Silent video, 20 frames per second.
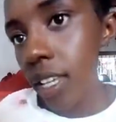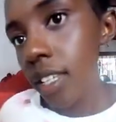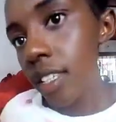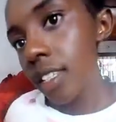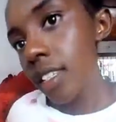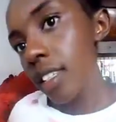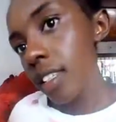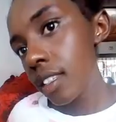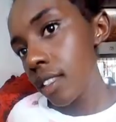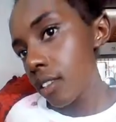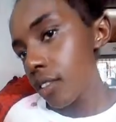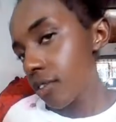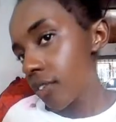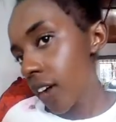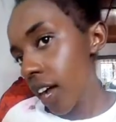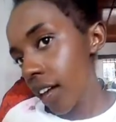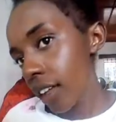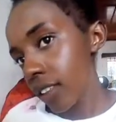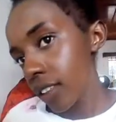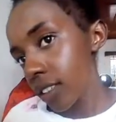So
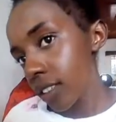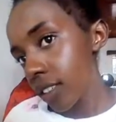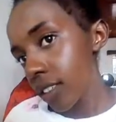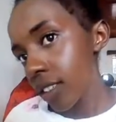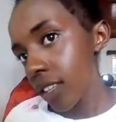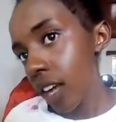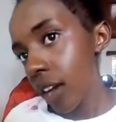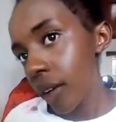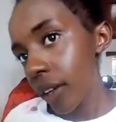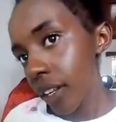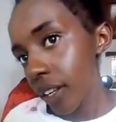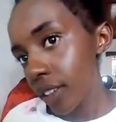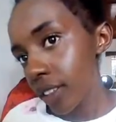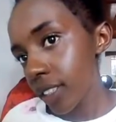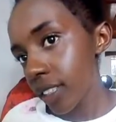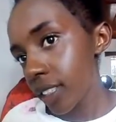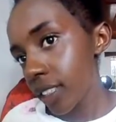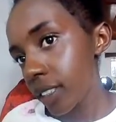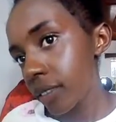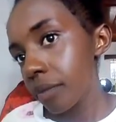far this is how it
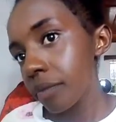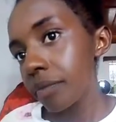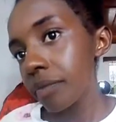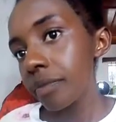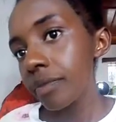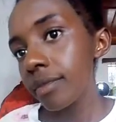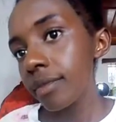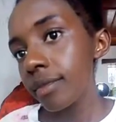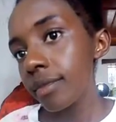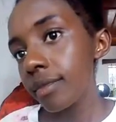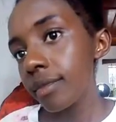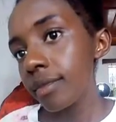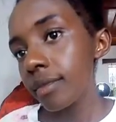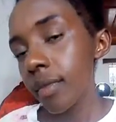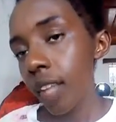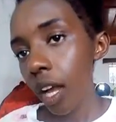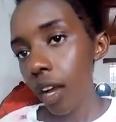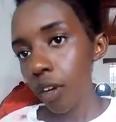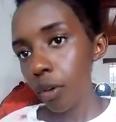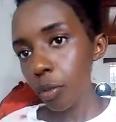looks.
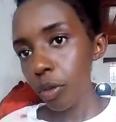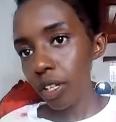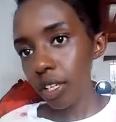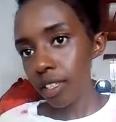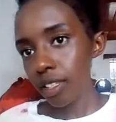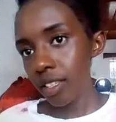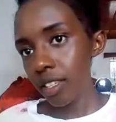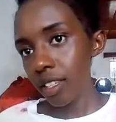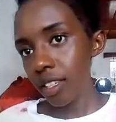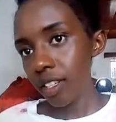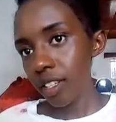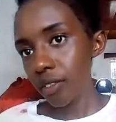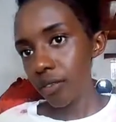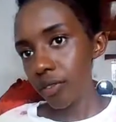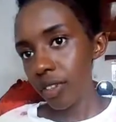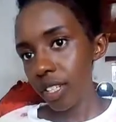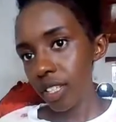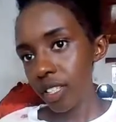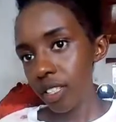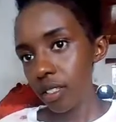I hope you can see the
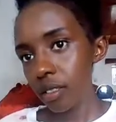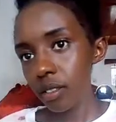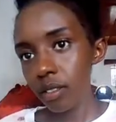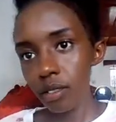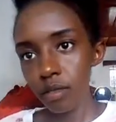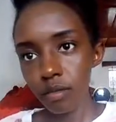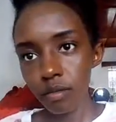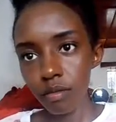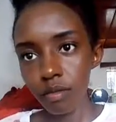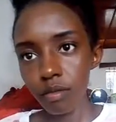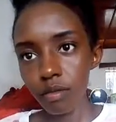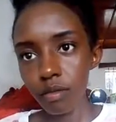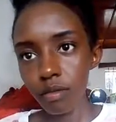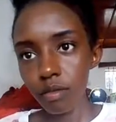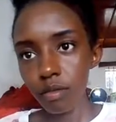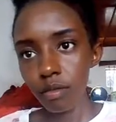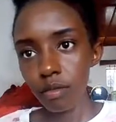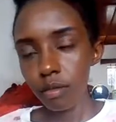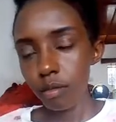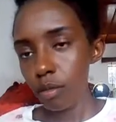difference
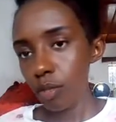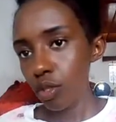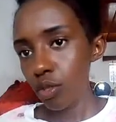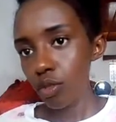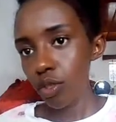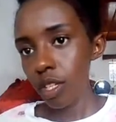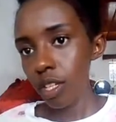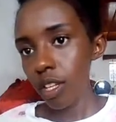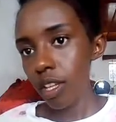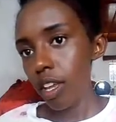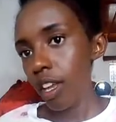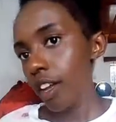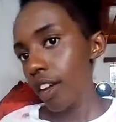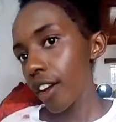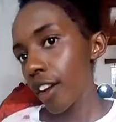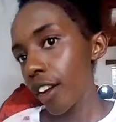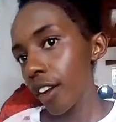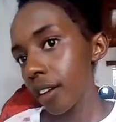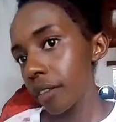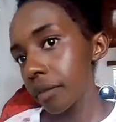between
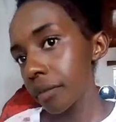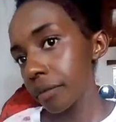here